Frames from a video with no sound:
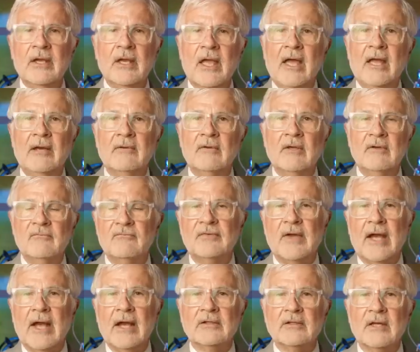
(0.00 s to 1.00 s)
And in
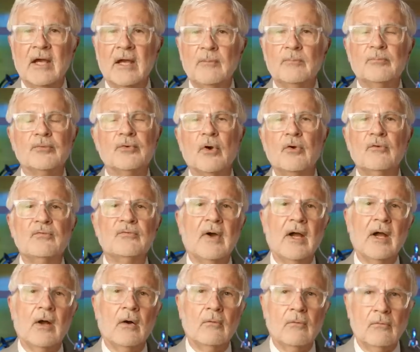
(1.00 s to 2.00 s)
fact, I
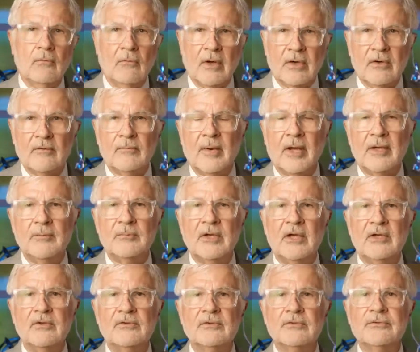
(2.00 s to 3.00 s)
profile one of my
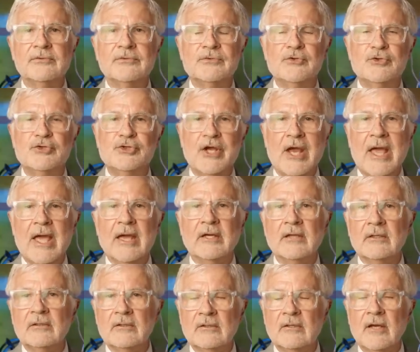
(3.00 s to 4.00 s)
patients,
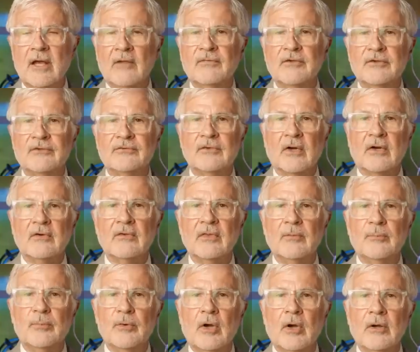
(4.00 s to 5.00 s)
Janet, at the start of
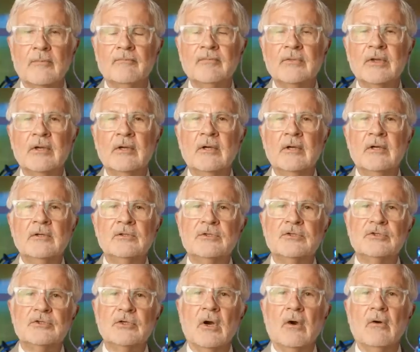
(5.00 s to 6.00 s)
the book
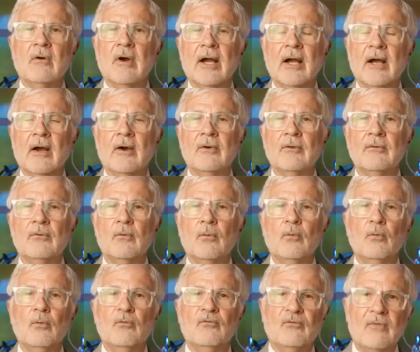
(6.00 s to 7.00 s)
to show how
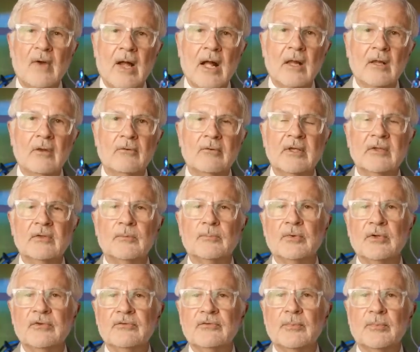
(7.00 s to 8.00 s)
following the
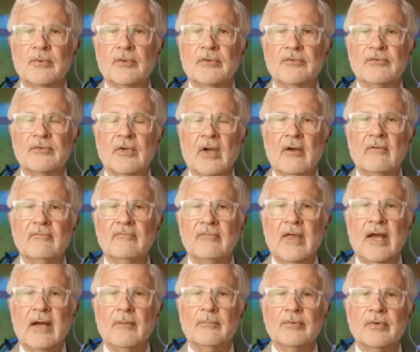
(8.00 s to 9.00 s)
principles of
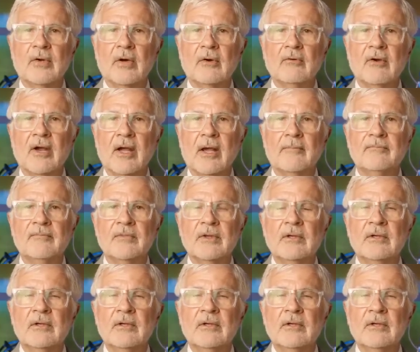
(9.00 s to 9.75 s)
that program